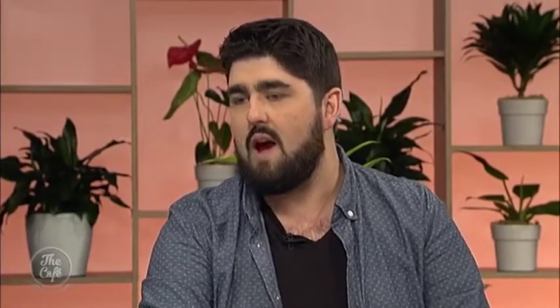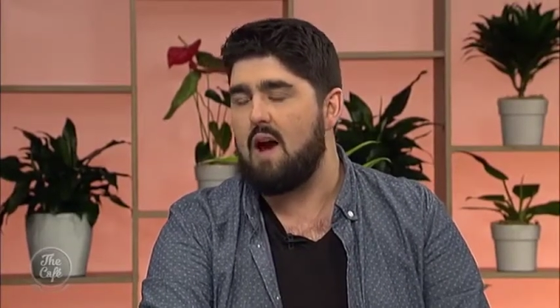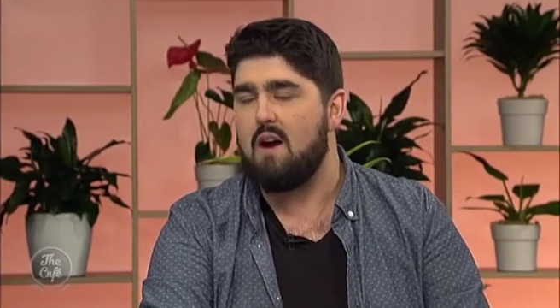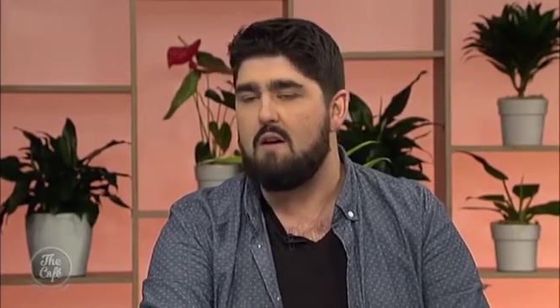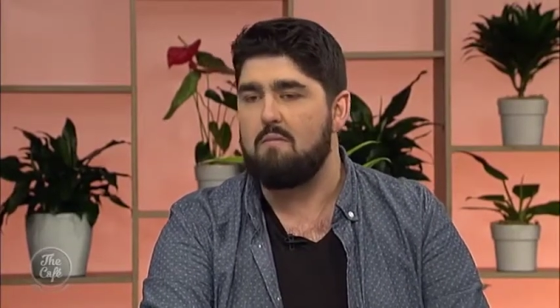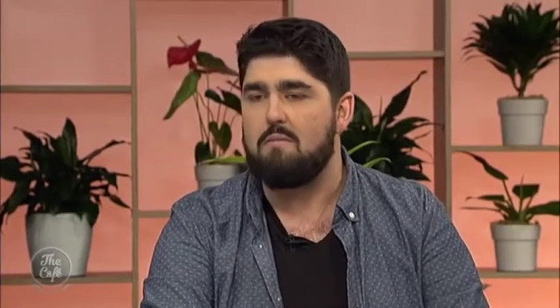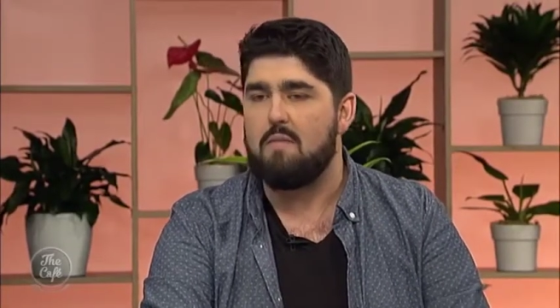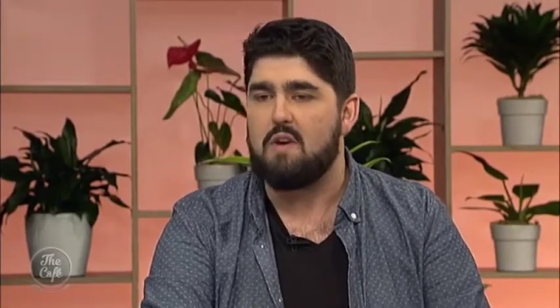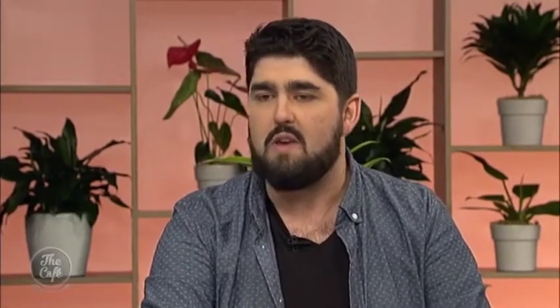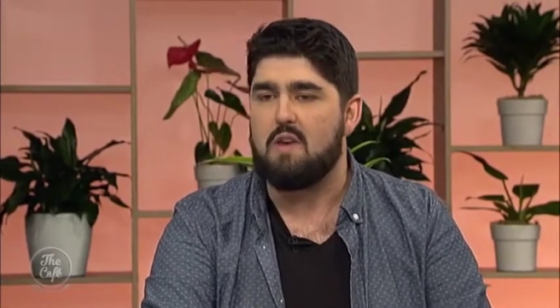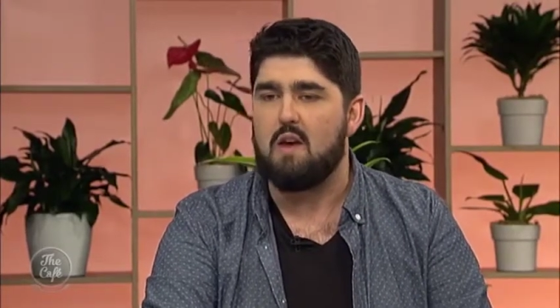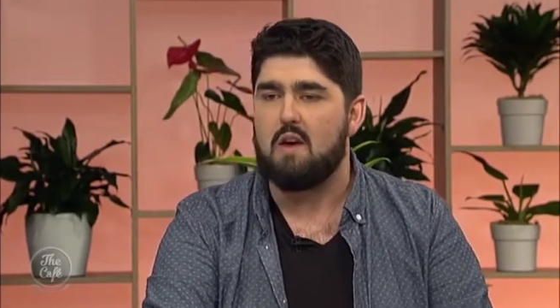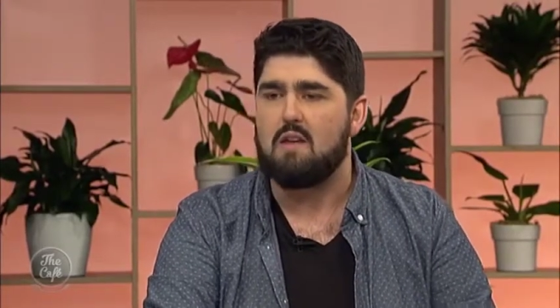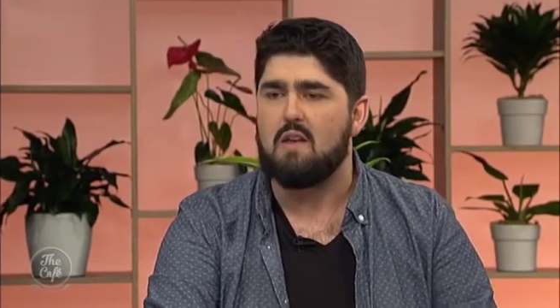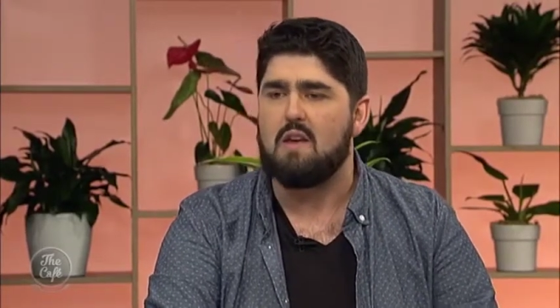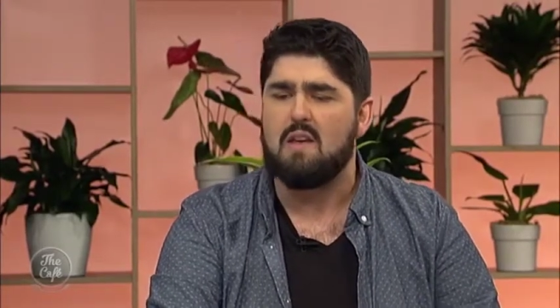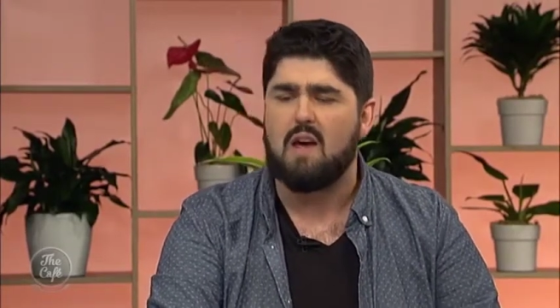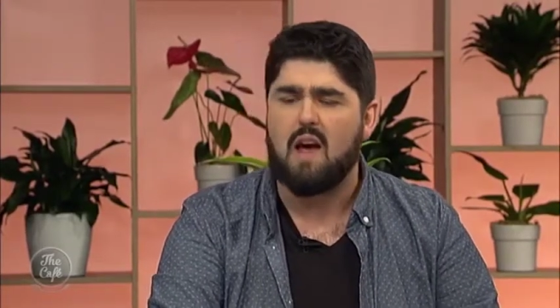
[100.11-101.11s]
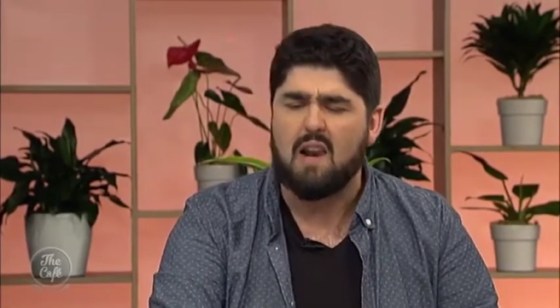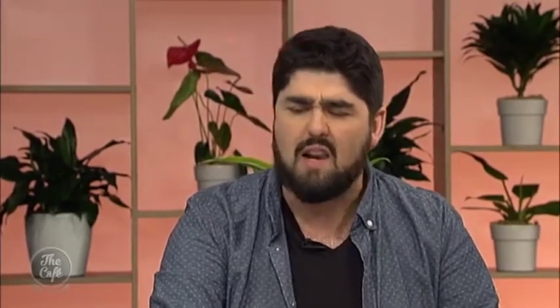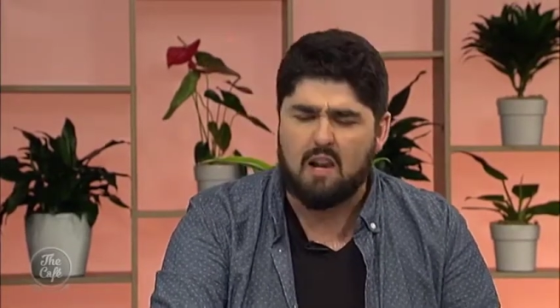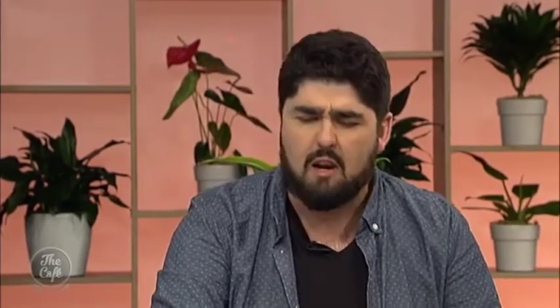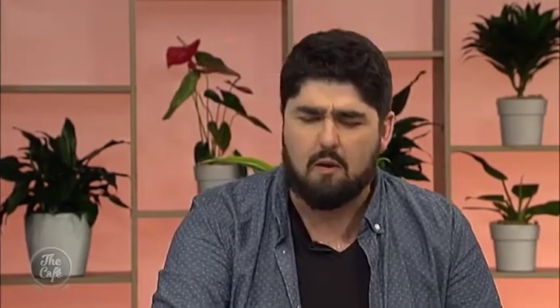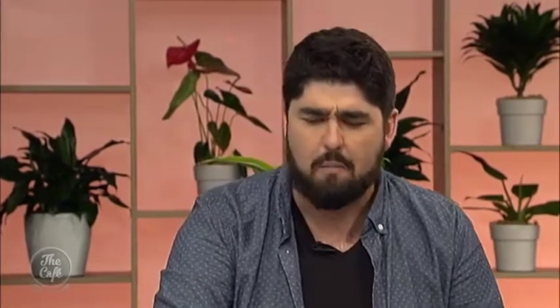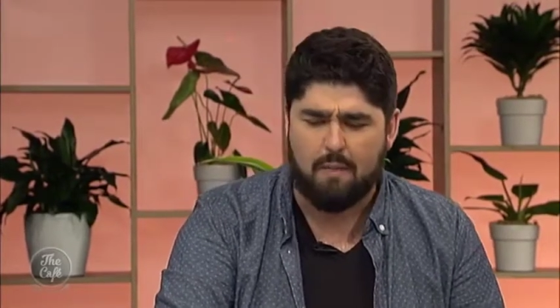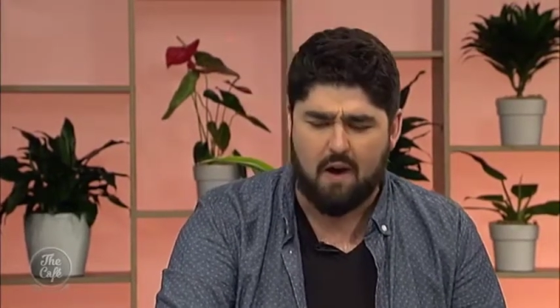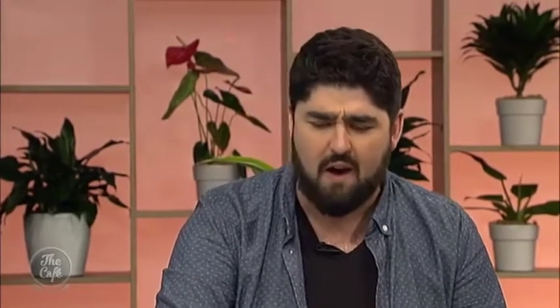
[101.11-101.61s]
Um, a
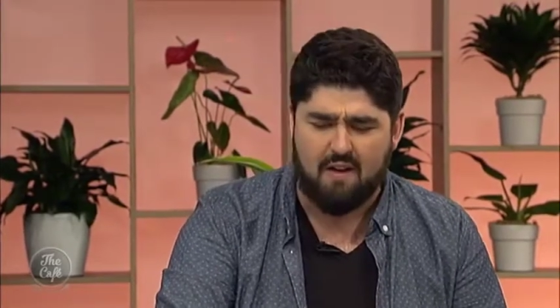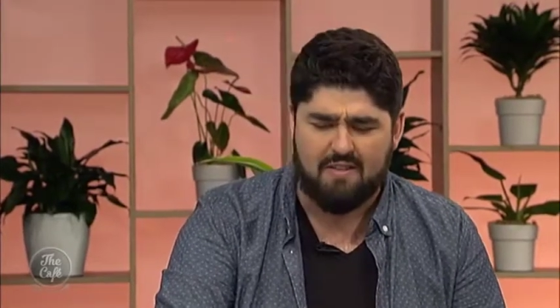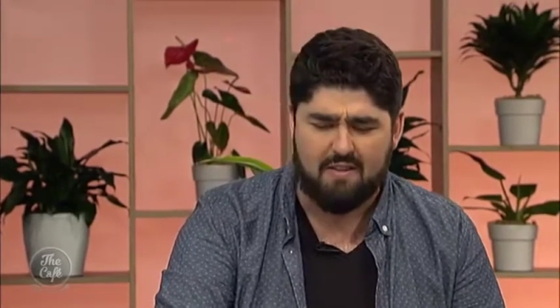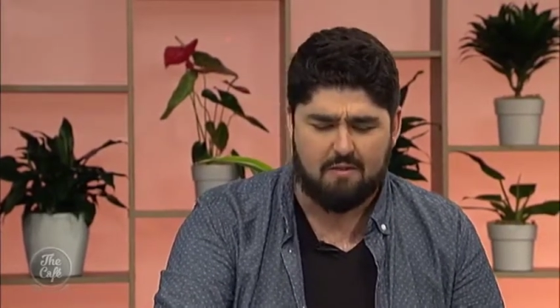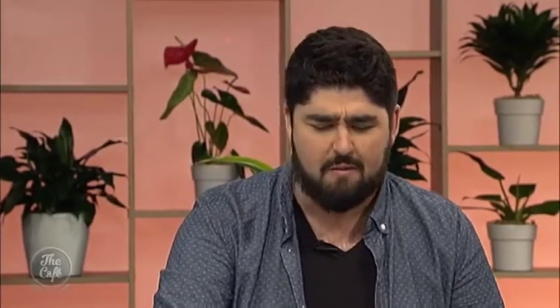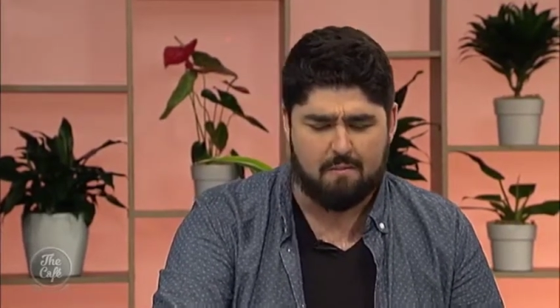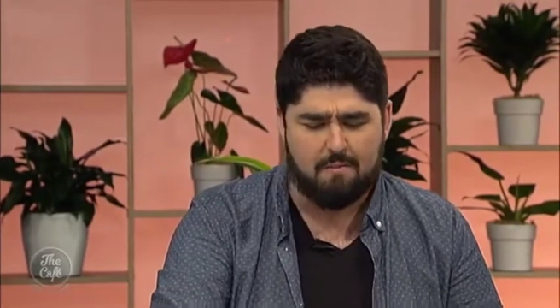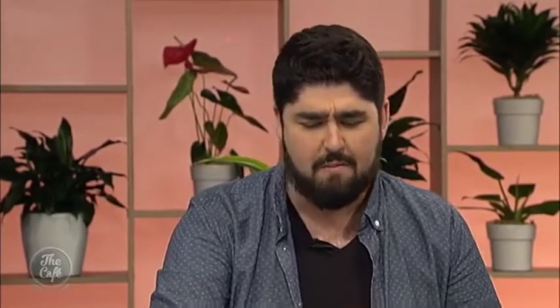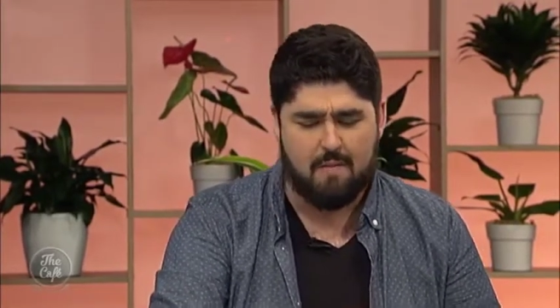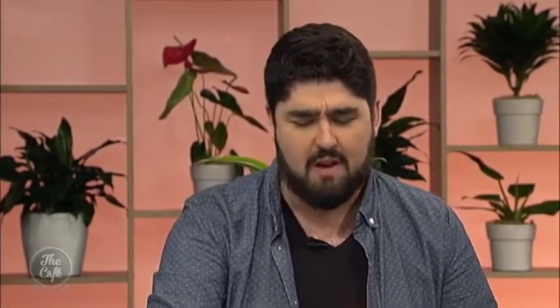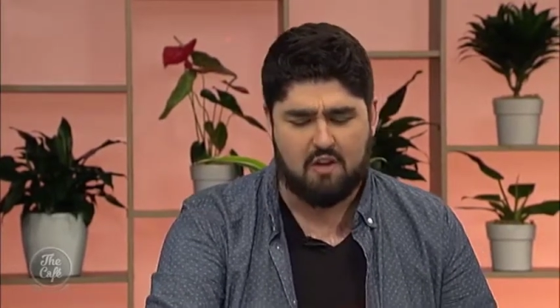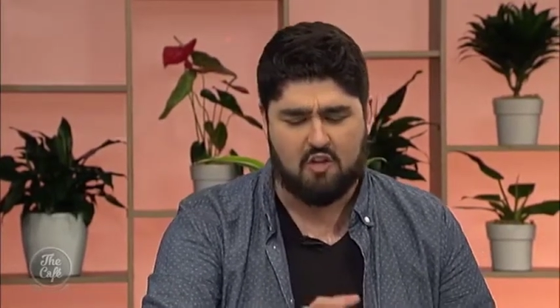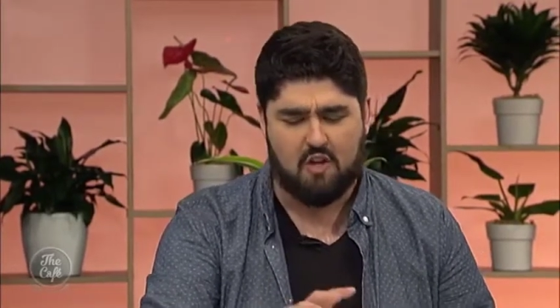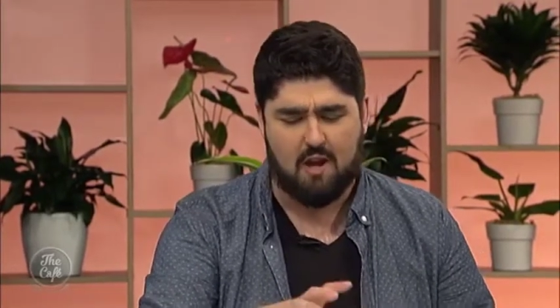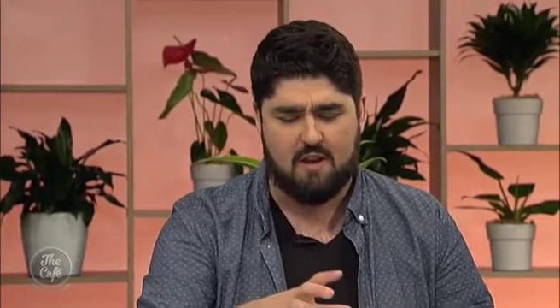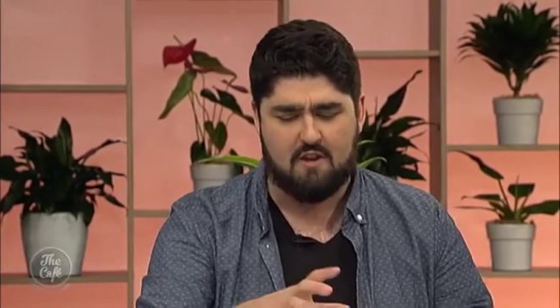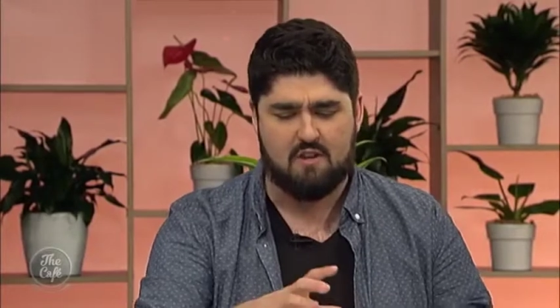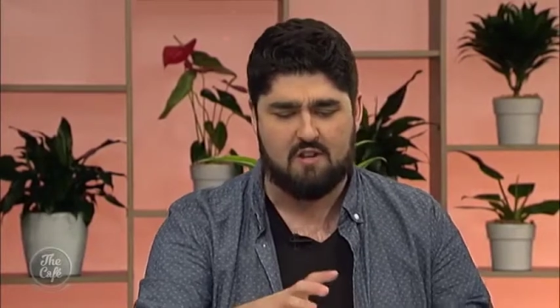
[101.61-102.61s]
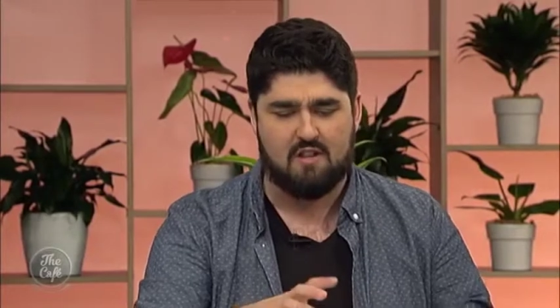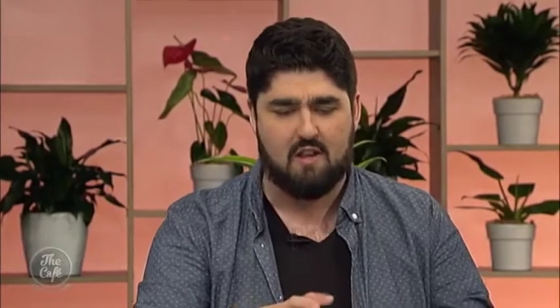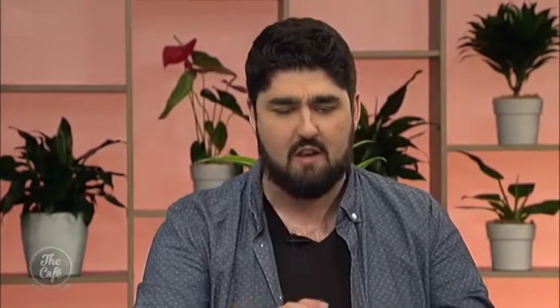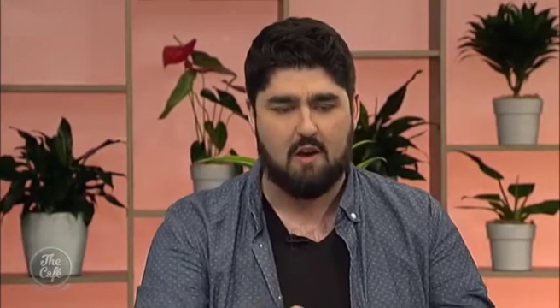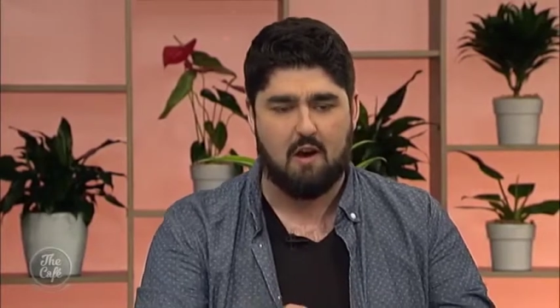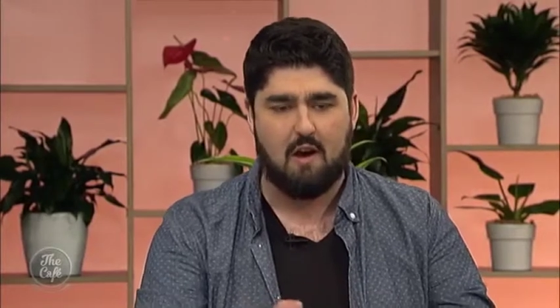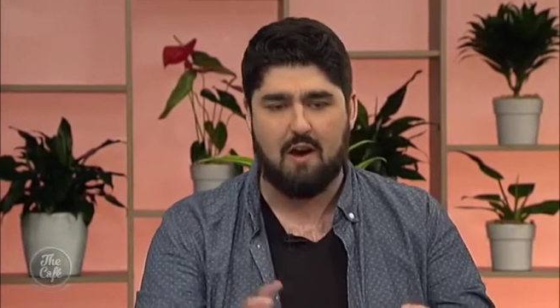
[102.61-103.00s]
little bit. I think the main change is that